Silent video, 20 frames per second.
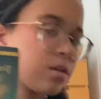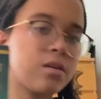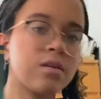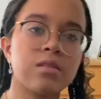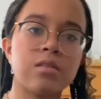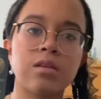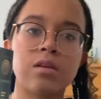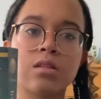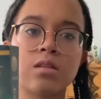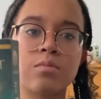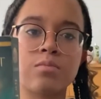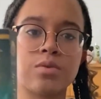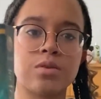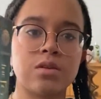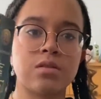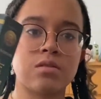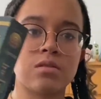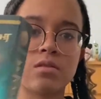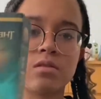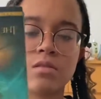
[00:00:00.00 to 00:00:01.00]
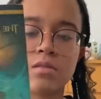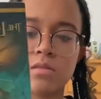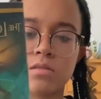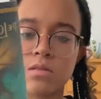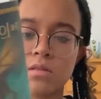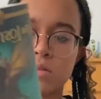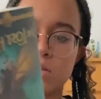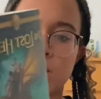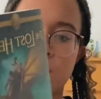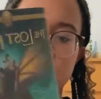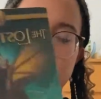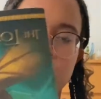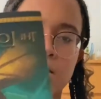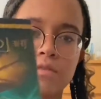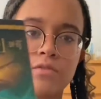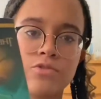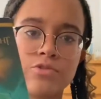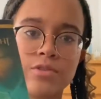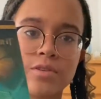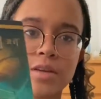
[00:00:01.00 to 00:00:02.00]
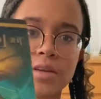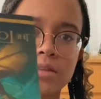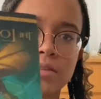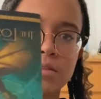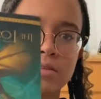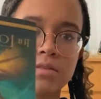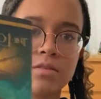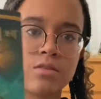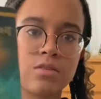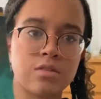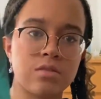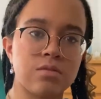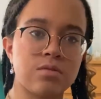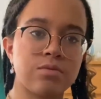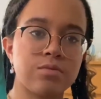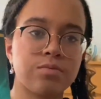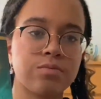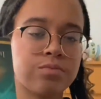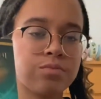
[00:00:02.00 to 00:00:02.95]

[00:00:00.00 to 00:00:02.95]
the Olympian series had covers like these too.